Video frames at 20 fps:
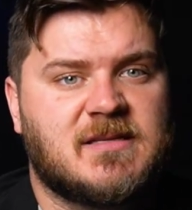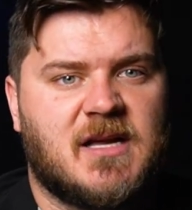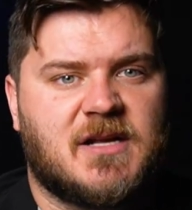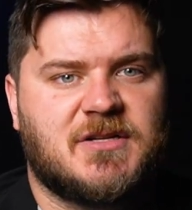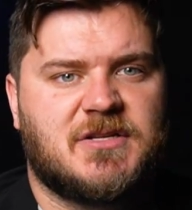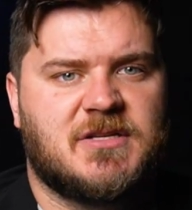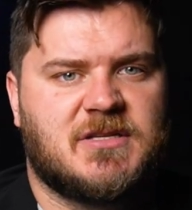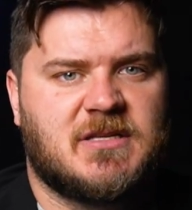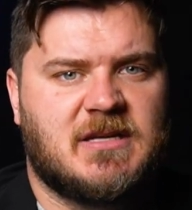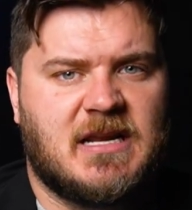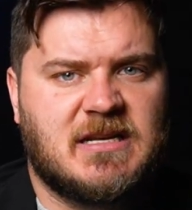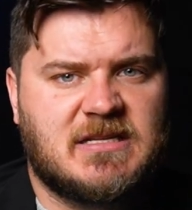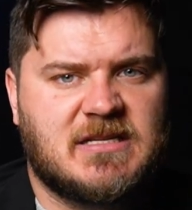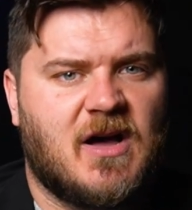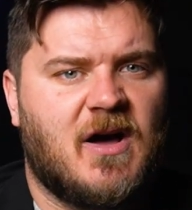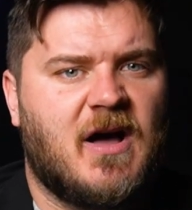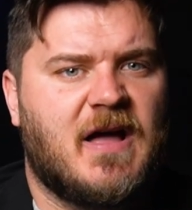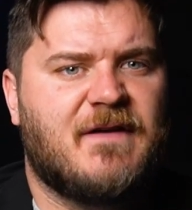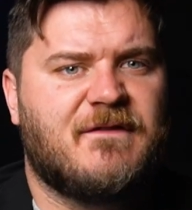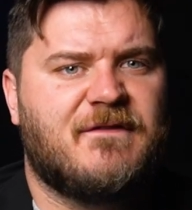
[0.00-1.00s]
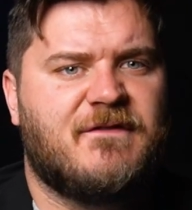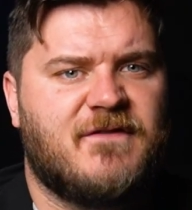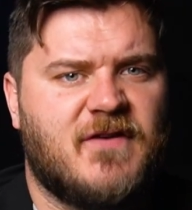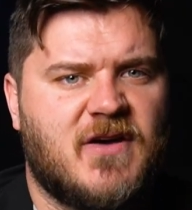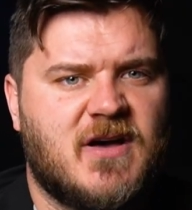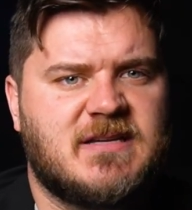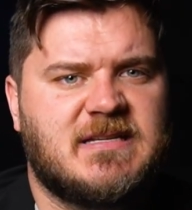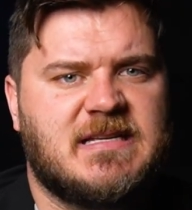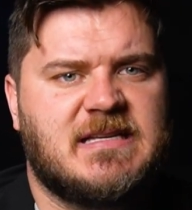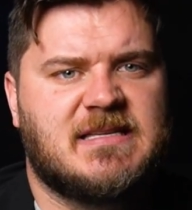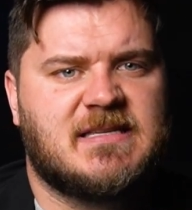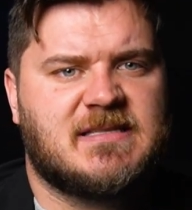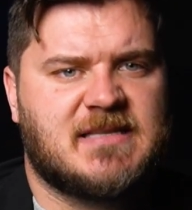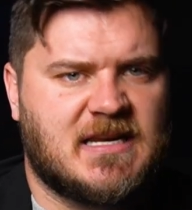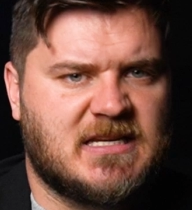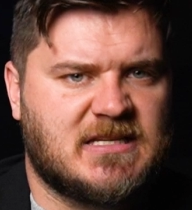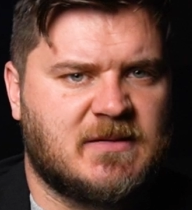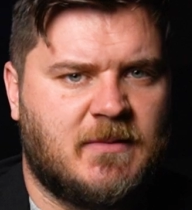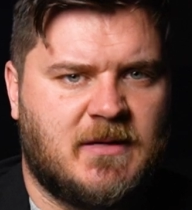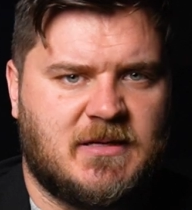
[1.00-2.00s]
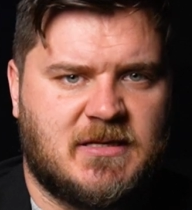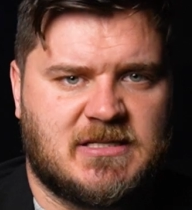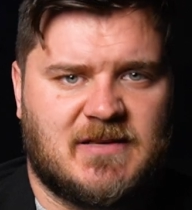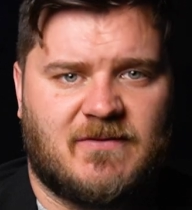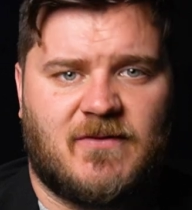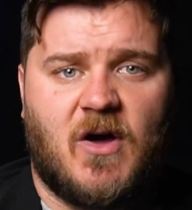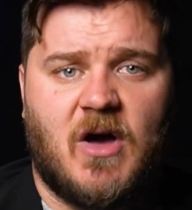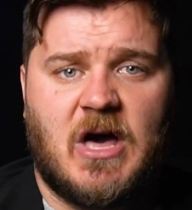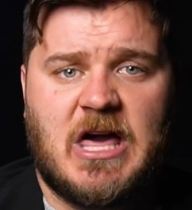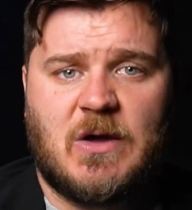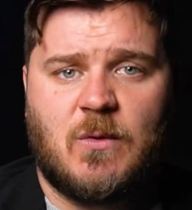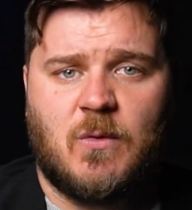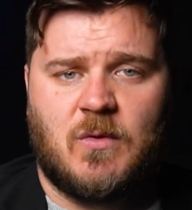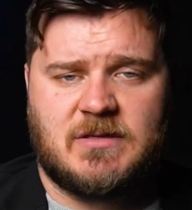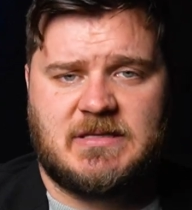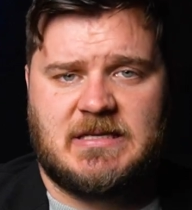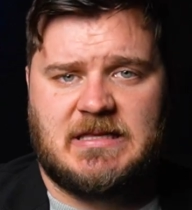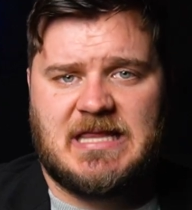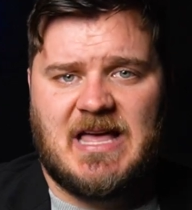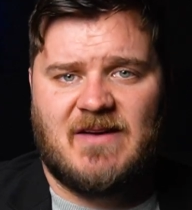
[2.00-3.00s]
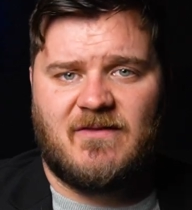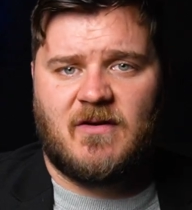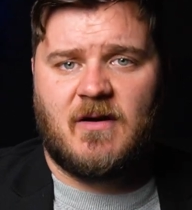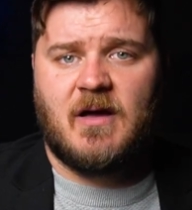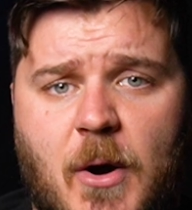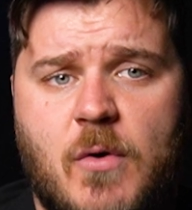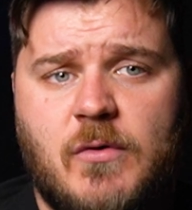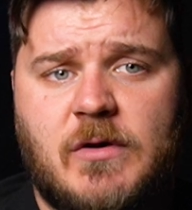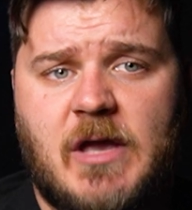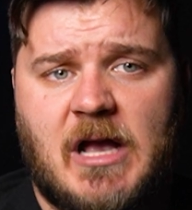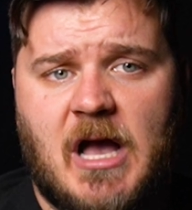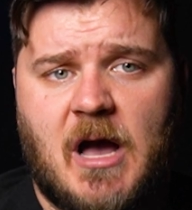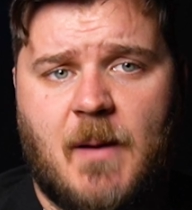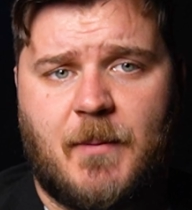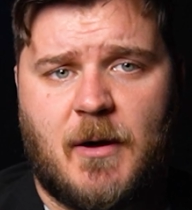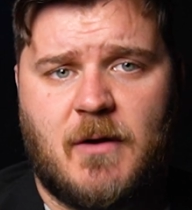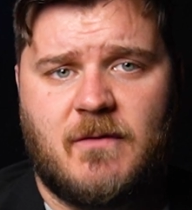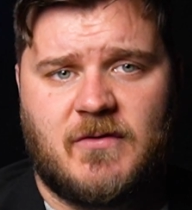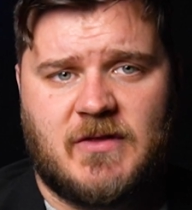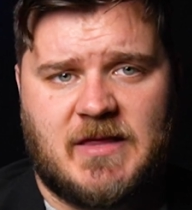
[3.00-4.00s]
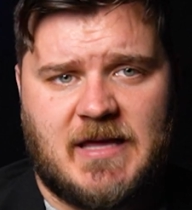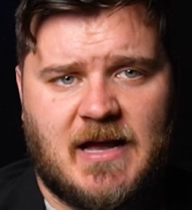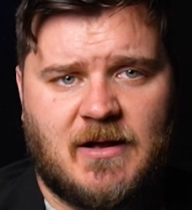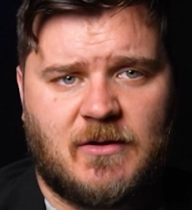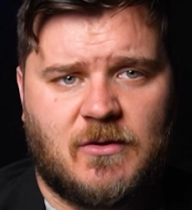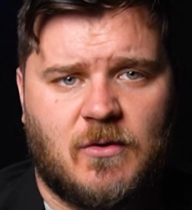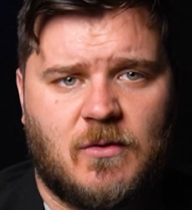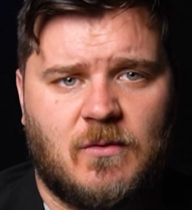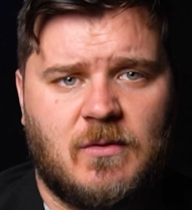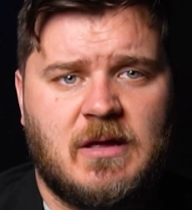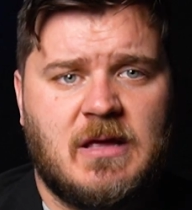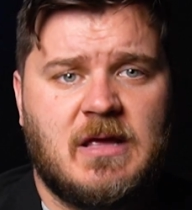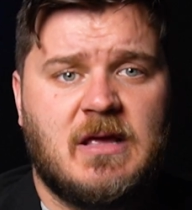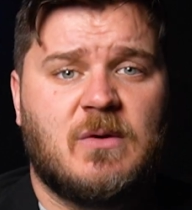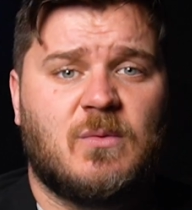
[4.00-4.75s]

such as an entire 30 centimeters of high quality leather poking up over the ankle